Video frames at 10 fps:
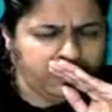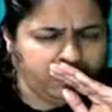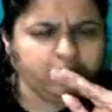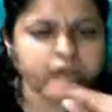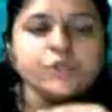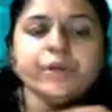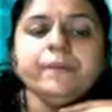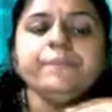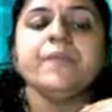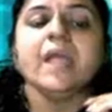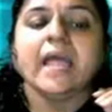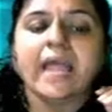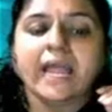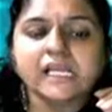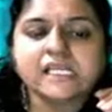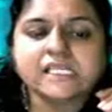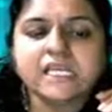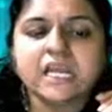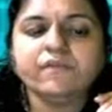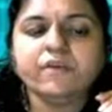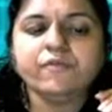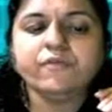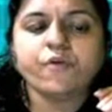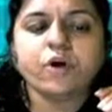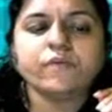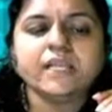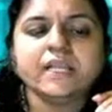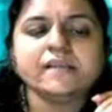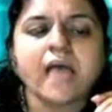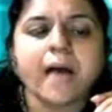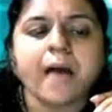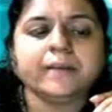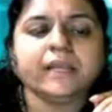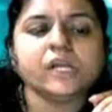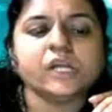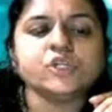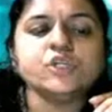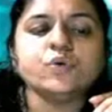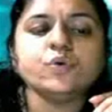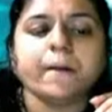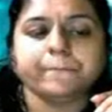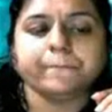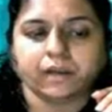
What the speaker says: Sorry, NSDL will forward this application to company.